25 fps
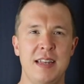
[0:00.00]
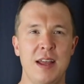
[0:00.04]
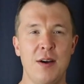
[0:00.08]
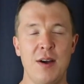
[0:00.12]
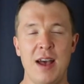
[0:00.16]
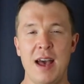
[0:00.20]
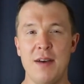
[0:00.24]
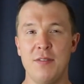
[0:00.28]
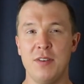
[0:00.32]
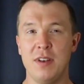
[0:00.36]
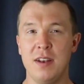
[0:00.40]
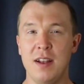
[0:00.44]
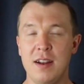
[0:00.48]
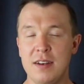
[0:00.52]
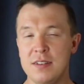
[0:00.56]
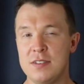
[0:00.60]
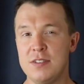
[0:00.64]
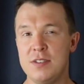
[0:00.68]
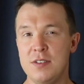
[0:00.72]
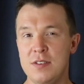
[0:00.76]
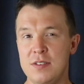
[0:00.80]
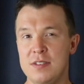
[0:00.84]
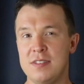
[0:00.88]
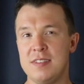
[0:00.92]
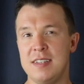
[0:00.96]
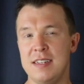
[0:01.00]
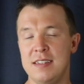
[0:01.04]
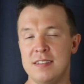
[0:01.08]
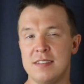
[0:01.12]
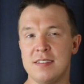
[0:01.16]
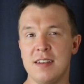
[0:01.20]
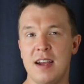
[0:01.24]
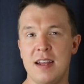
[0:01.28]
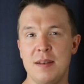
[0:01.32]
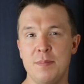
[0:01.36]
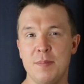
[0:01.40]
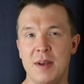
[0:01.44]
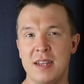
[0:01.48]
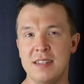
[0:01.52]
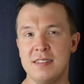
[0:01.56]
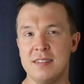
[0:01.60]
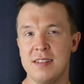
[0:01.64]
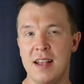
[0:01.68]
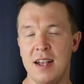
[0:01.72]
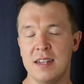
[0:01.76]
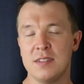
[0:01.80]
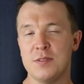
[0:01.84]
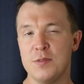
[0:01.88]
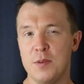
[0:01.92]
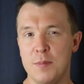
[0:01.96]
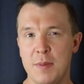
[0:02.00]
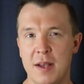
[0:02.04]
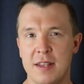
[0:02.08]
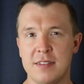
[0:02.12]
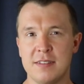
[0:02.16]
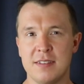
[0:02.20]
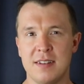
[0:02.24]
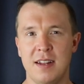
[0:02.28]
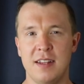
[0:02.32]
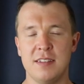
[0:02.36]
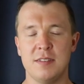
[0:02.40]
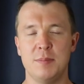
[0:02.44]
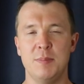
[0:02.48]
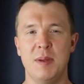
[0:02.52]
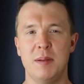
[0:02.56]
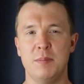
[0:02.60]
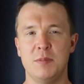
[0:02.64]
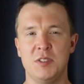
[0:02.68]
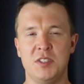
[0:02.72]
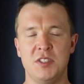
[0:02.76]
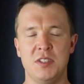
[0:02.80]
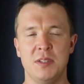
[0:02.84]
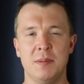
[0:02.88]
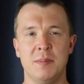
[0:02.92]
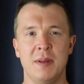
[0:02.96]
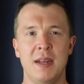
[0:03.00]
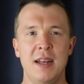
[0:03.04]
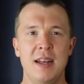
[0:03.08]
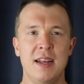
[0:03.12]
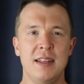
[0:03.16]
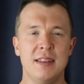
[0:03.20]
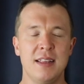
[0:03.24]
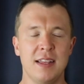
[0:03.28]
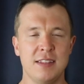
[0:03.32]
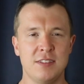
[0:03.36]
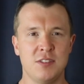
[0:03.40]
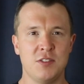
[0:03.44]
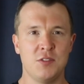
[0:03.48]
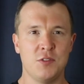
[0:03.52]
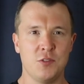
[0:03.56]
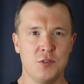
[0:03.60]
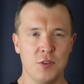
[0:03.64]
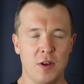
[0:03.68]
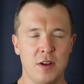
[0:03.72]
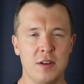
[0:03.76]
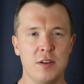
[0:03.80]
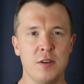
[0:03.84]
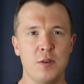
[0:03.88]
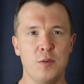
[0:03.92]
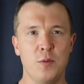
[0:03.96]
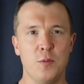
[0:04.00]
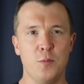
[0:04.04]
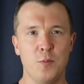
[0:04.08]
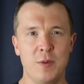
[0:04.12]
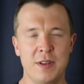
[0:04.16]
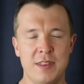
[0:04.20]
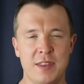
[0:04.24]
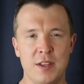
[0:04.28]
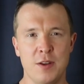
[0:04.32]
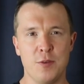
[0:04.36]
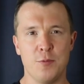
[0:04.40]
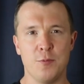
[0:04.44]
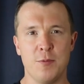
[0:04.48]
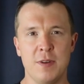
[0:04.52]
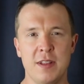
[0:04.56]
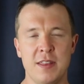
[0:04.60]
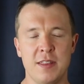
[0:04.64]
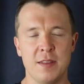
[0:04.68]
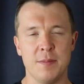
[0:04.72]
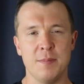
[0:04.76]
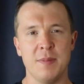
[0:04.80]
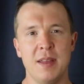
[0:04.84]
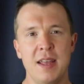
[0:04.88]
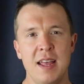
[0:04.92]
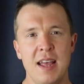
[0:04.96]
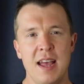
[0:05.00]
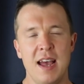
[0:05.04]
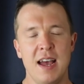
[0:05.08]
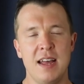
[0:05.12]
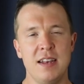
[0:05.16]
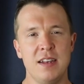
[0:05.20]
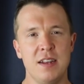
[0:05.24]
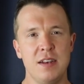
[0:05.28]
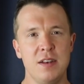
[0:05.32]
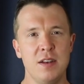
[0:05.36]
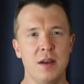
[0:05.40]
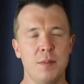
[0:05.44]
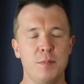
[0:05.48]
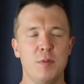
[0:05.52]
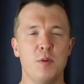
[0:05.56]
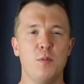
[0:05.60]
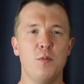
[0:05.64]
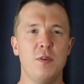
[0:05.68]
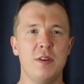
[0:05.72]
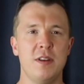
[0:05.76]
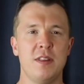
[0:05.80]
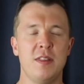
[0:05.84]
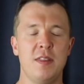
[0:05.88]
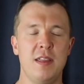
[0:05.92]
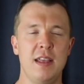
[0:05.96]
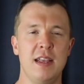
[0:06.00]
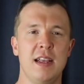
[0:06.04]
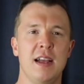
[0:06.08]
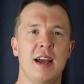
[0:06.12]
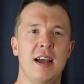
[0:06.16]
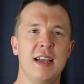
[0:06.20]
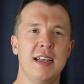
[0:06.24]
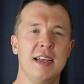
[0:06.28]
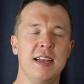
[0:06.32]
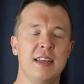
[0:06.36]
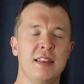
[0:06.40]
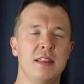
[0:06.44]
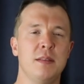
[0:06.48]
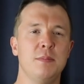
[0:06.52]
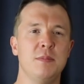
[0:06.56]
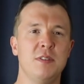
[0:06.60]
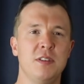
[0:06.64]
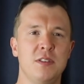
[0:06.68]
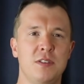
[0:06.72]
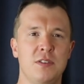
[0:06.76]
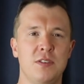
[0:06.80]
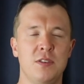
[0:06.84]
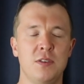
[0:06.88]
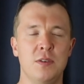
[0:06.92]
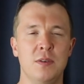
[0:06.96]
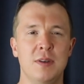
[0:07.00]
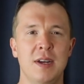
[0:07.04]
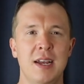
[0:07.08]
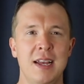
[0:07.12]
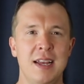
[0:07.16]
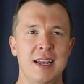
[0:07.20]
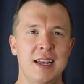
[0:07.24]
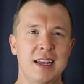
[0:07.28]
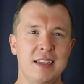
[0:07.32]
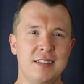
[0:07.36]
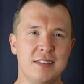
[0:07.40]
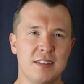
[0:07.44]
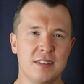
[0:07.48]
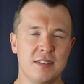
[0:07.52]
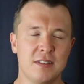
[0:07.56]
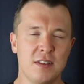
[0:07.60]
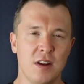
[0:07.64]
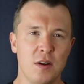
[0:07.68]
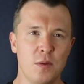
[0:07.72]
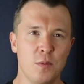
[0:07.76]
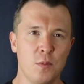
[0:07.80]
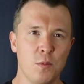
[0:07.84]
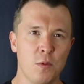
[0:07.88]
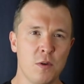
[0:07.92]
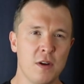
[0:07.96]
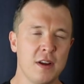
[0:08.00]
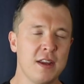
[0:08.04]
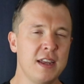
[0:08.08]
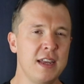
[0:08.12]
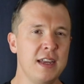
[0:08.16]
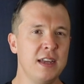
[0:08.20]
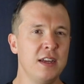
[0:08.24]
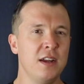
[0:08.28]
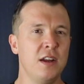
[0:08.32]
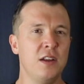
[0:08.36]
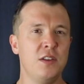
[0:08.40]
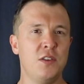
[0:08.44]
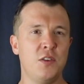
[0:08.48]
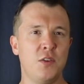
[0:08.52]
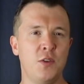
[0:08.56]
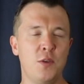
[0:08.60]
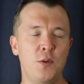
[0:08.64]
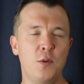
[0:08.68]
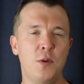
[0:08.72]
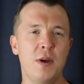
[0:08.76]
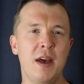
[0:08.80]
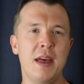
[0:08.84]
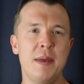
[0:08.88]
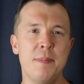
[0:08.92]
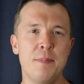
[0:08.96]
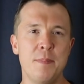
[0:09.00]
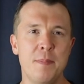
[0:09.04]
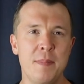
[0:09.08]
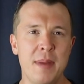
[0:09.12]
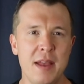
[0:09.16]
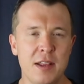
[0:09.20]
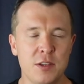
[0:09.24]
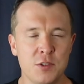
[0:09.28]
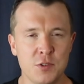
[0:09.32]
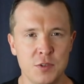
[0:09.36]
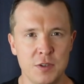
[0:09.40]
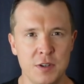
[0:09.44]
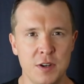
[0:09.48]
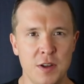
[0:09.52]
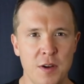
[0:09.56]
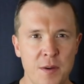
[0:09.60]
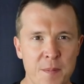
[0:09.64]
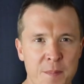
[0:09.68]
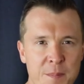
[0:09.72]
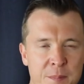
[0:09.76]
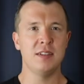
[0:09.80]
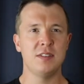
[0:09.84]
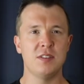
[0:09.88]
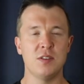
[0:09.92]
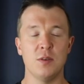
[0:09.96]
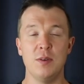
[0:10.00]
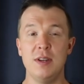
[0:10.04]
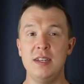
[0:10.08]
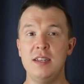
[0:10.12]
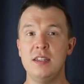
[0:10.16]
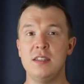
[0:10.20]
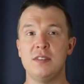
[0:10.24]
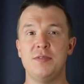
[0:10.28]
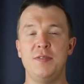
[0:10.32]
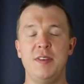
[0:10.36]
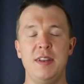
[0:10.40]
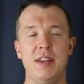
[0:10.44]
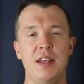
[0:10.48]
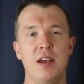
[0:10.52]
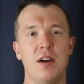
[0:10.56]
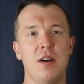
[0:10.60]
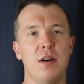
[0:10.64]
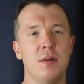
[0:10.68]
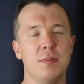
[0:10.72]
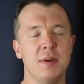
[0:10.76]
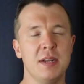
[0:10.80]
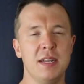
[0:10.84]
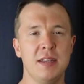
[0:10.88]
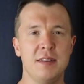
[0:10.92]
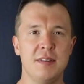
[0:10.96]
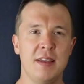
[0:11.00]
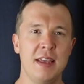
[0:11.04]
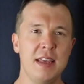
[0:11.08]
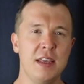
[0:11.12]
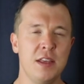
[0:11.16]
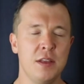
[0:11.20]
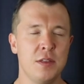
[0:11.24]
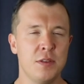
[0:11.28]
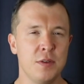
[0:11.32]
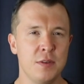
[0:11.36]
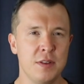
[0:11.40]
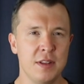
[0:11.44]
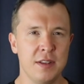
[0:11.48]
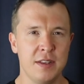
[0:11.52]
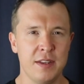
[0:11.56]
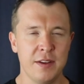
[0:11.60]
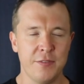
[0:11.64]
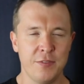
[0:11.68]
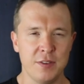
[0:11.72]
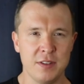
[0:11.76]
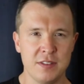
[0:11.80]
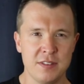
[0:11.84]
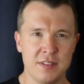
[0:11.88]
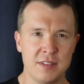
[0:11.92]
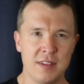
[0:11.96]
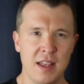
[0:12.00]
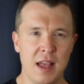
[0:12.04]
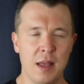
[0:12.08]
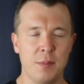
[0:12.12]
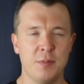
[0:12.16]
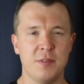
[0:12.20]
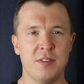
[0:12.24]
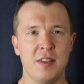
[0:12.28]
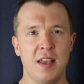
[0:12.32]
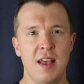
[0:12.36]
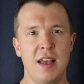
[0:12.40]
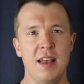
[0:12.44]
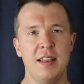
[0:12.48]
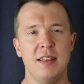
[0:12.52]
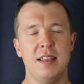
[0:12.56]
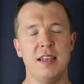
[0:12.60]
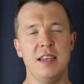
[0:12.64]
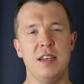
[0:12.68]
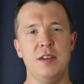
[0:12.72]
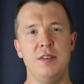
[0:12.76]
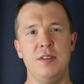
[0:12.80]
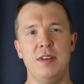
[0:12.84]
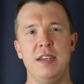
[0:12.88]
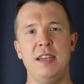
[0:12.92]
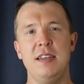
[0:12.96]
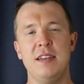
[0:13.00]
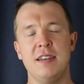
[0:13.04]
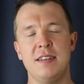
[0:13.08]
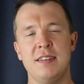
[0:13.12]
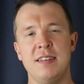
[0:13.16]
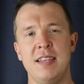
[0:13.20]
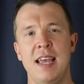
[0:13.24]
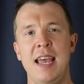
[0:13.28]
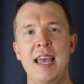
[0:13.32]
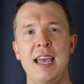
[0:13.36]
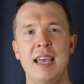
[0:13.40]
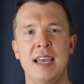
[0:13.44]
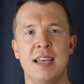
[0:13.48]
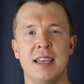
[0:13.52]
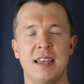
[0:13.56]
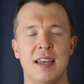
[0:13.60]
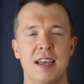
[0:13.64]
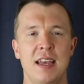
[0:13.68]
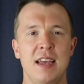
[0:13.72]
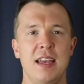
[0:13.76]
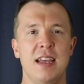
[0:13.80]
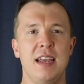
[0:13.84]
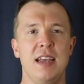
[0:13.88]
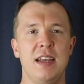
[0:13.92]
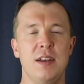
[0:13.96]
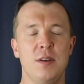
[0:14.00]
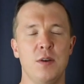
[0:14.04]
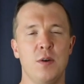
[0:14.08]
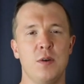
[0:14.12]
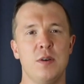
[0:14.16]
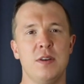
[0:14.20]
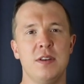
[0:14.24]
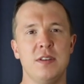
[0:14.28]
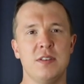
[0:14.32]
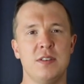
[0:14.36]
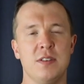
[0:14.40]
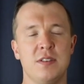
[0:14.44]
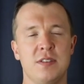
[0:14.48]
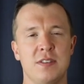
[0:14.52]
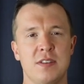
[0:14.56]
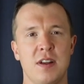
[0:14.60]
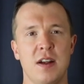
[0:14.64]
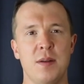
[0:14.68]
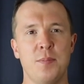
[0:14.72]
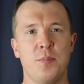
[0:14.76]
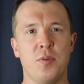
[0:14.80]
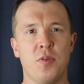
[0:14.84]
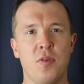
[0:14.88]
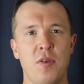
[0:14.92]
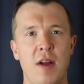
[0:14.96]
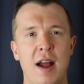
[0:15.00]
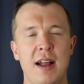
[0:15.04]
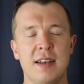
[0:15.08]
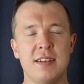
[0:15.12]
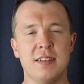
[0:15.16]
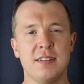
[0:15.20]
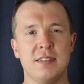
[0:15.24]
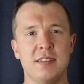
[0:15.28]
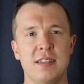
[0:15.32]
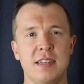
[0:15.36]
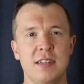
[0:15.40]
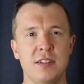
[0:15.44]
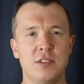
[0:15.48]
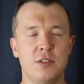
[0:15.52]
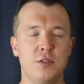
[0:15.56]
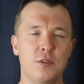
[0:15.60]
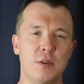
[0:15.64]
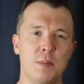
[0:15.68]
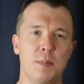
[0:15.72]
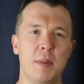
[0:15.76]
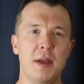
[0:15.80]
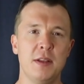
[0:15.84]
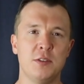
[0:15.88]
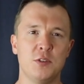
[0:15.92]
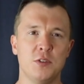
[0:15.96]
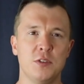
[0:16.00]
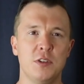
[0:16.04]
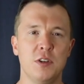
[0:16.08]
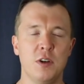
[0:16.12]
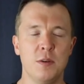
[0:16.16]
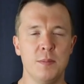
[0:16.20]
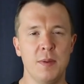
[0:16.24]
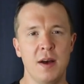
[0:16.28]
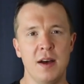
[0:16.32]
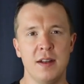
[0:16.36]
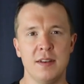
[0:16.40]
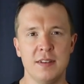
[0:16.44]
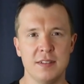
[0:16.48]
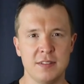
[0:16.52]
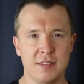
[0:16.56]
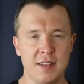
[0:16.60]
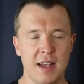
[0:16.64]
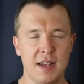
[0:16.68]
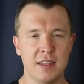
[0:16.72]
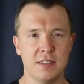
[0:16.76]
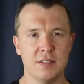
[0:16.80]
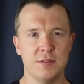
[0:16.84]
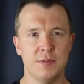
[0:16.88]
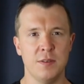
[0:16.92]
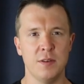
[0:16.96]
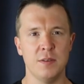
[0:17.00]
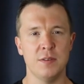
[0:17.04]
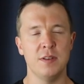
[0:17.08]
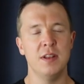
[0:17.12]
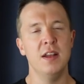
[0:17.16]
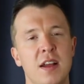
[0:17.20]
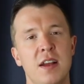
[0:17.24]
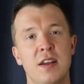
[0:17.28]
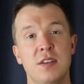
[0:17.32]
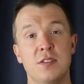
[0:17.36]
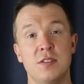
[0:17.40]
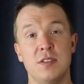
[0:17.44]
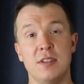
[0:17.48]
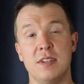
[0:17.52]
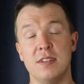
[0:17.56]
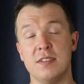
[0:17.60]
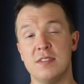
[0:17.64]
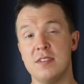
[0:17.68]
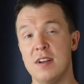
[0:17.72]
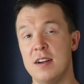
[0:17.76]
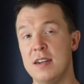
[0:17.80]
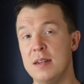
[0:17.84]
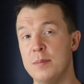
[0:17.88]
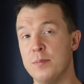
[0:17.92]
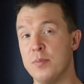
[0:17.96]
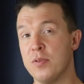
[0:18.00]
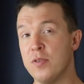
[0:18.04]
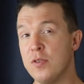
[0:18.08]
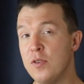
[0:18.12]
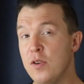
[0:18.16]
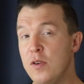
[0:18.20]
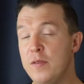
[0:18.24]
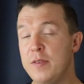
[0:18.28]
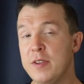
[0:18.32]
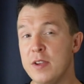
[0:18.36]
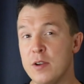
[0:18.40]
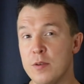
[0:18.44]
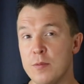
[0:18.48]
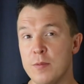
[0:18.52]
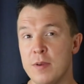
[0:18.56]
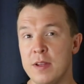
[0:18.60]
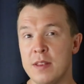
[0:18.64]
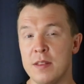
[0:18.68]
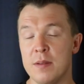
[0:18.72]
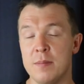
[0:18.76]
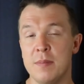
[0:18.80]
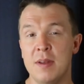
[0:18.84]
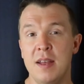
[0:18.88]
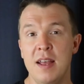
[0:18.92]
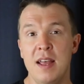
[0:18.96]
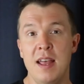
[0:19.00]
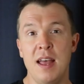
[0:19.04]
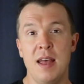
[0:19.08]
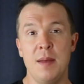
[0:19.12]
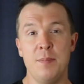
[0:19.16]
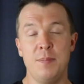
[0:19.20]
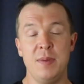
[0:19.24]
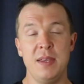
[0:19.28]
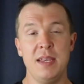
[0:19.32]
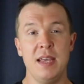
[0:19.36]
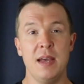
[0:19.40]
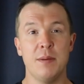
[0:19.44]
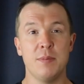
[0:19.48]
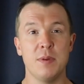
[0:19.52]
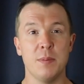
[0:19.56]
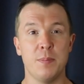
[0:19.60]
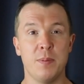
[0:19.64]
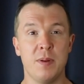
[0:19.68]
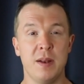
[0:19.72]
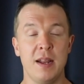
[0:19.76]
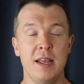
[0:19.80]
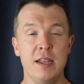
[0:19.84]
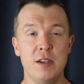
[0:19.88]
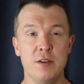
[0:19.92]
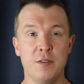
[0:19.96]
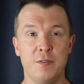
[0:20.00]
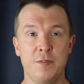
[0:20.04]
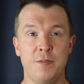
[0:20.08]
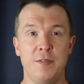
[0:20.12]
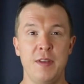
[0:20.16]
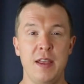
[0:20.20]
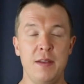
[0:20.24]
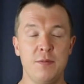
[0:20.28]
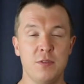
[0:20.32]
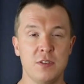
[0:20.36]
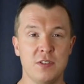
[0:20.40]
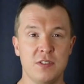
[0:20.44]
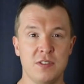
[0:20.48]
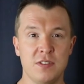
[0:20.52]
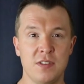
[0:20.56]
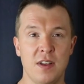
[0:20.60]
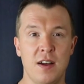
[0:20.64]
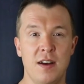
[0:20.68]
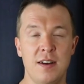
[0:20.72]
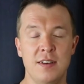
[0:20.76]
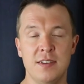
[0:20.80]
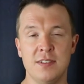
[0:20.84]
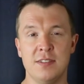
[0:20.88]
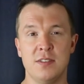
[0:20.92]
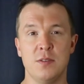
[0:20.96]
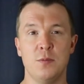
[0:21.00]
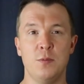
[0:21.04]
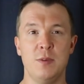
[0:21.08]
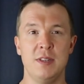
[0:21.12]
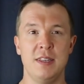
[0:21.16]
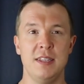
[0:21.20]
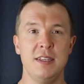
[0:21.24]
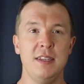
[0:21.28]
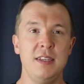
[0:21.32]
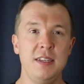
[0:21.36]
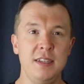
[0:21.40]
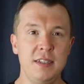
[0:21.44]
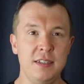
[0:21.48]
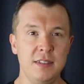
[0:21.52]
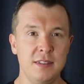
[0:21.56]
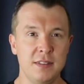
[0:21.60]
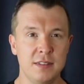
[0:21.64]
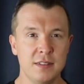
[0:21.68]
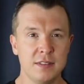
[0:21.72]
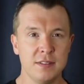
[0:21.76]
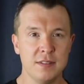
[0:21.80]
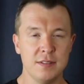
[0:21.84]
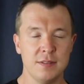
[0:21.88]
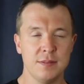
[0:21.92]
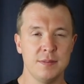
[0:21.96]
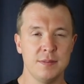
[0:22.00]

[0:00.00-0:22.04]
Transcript: Now I have a lot of students inside my Saxophone Masterclass membership that struggle with their rhythm and the number one thing I get them to do is to start working to a metronome. So in this video I'm going to take you through the different steps that you need to take in order to start practicing to a metronome on the saxophone so you can start improving your rhythm and being able to play your favorite songs with ease.